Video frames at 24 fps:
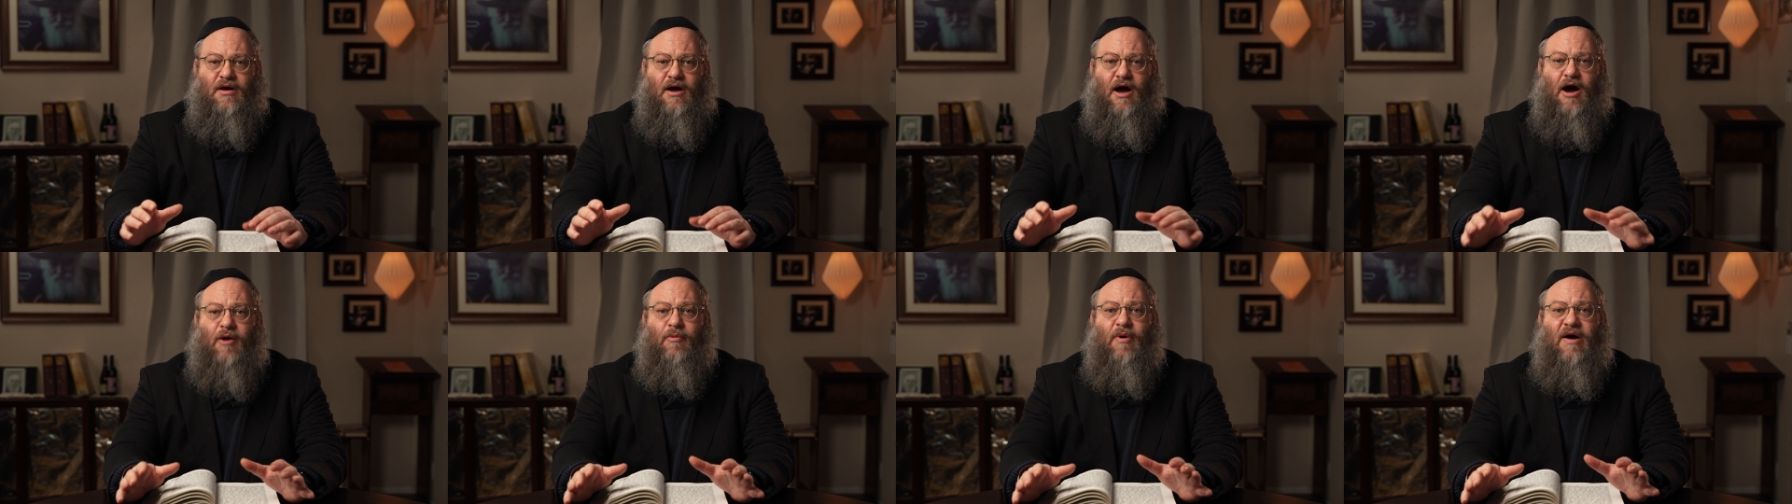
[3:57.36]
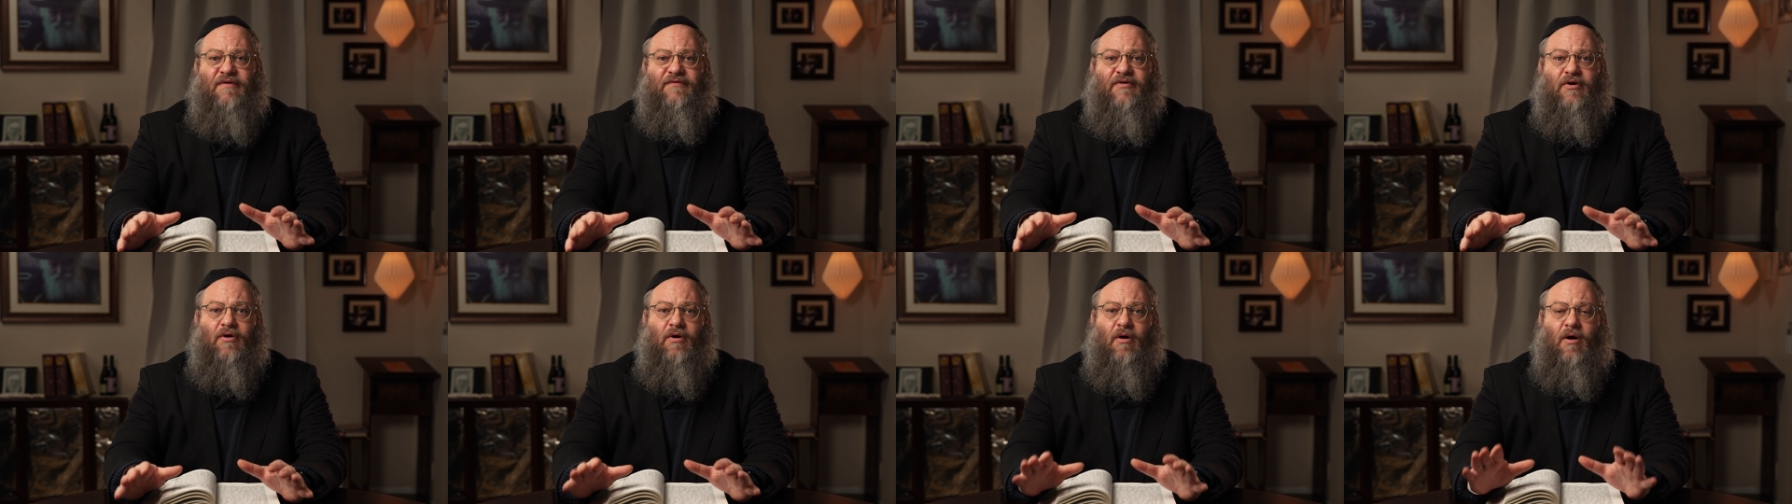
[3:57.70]

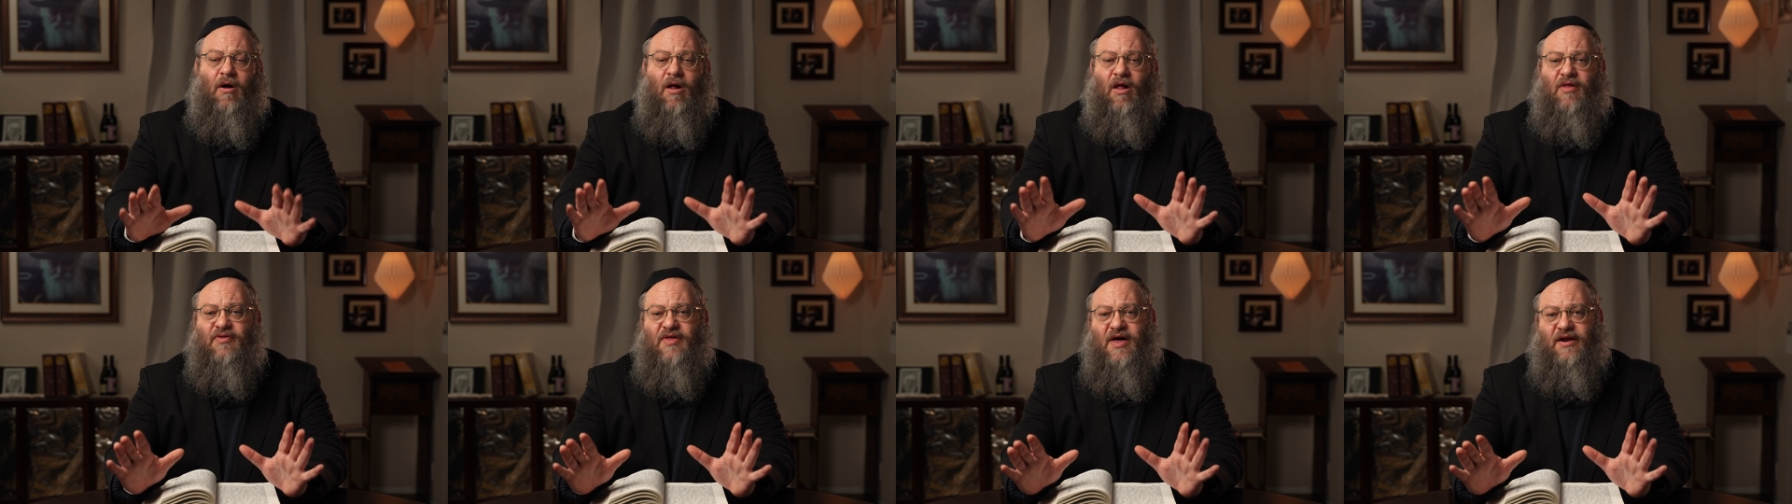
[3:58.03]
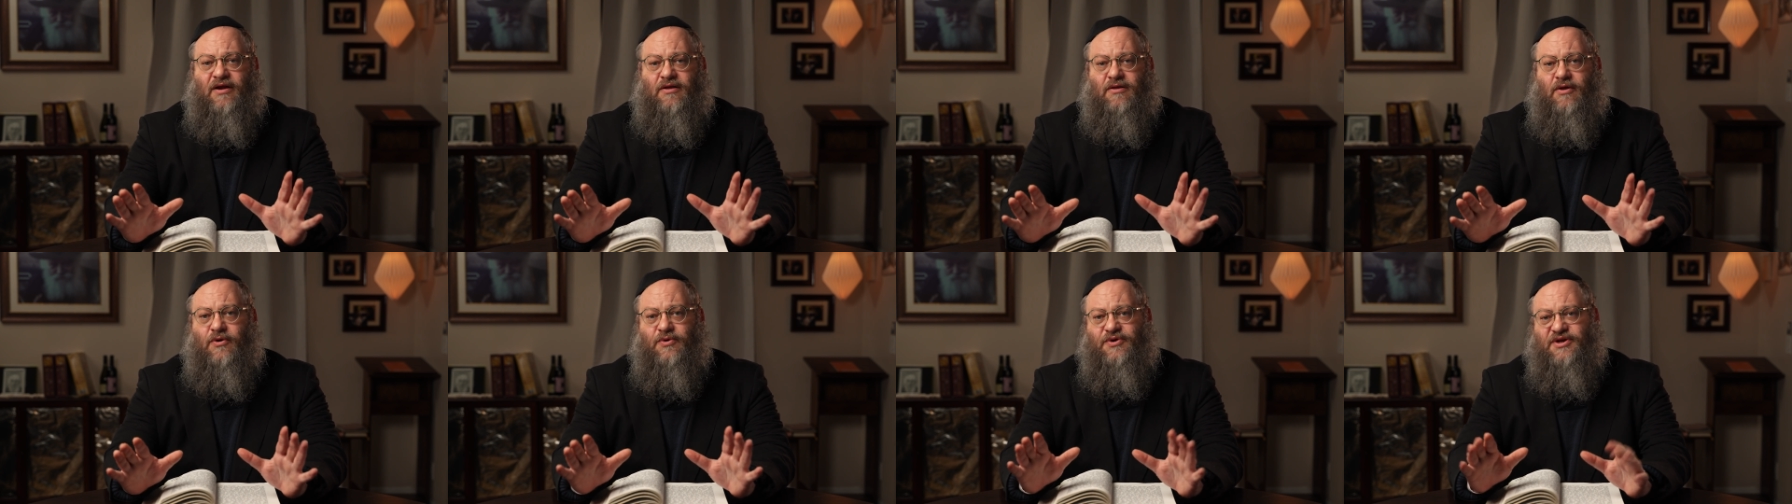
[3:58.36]
However, all
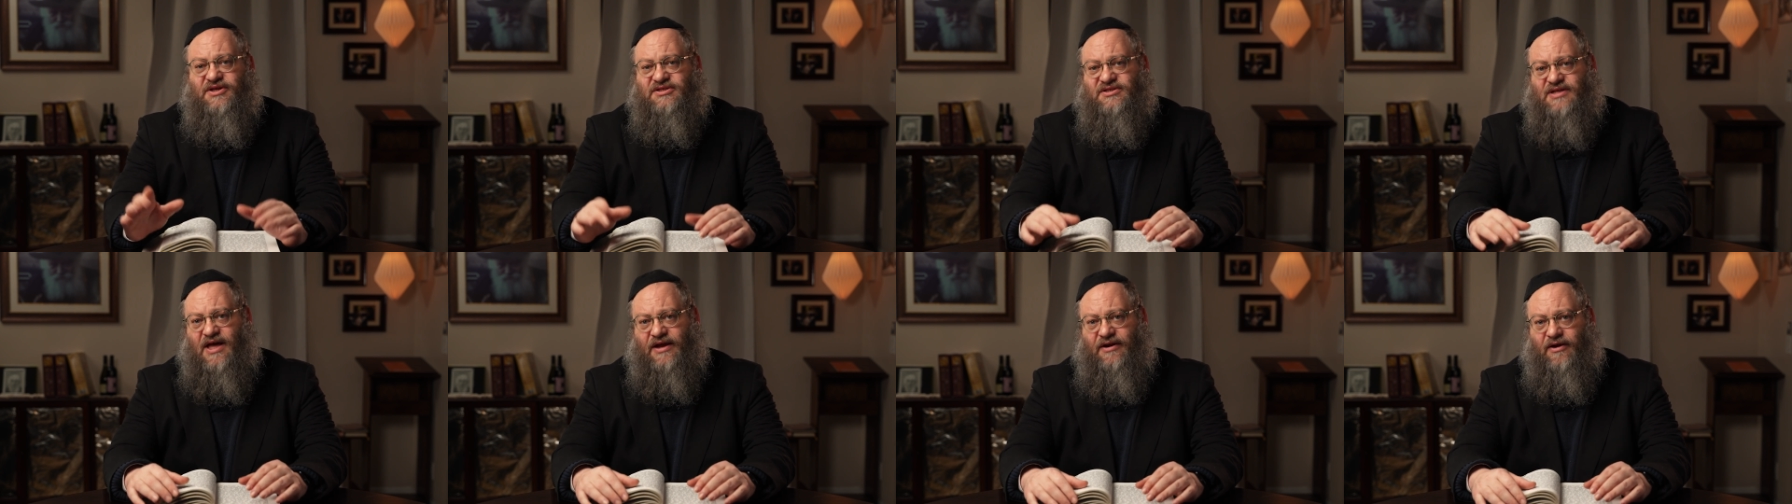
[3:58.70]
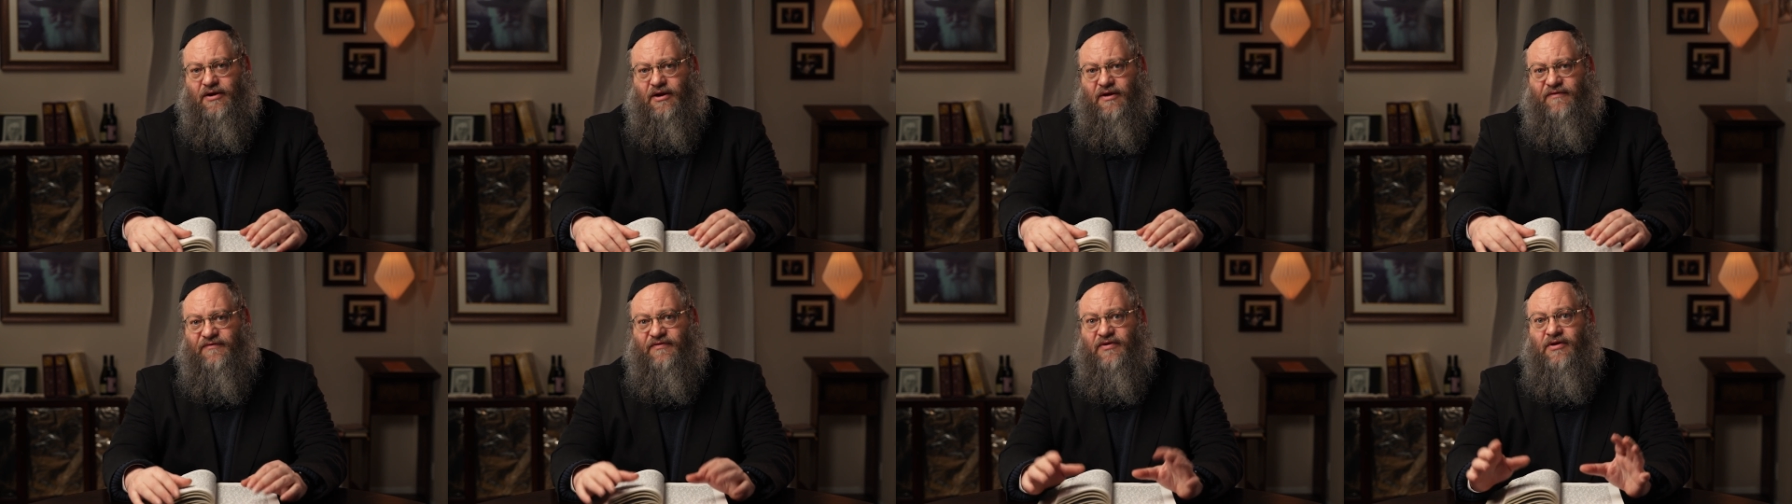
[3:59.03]
that alone is not
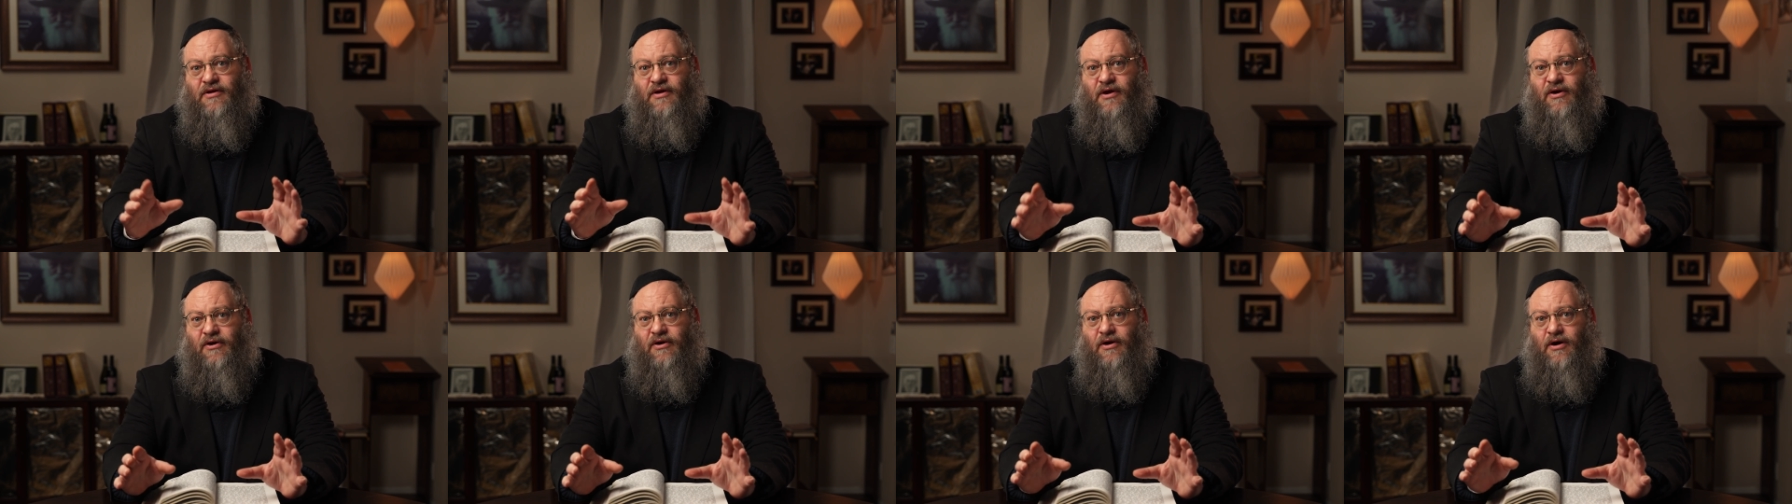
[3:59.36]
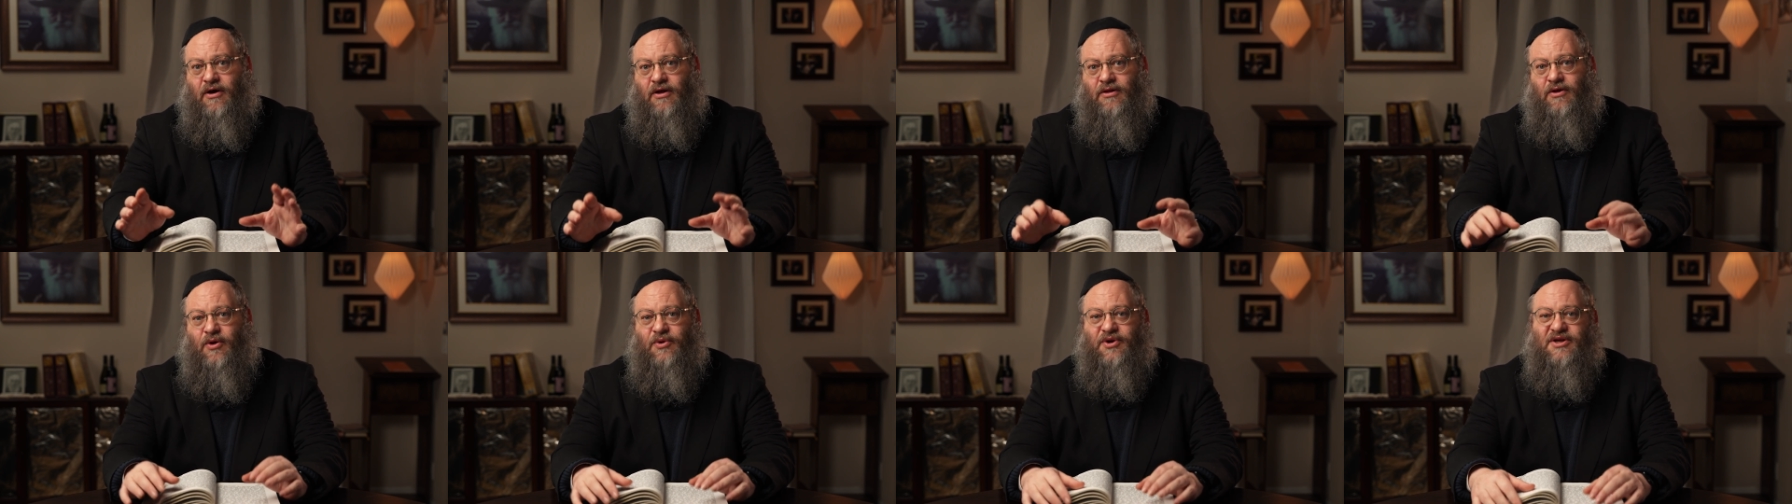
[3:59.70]
enough.
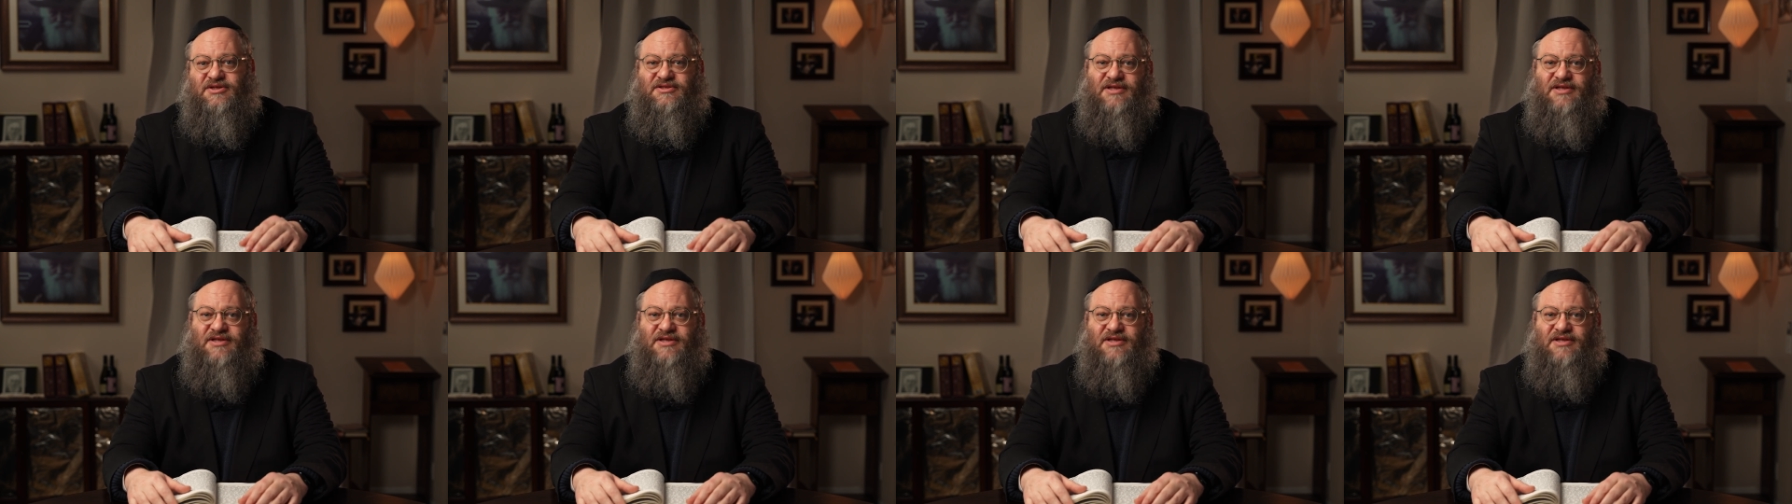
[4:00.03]
Yira alone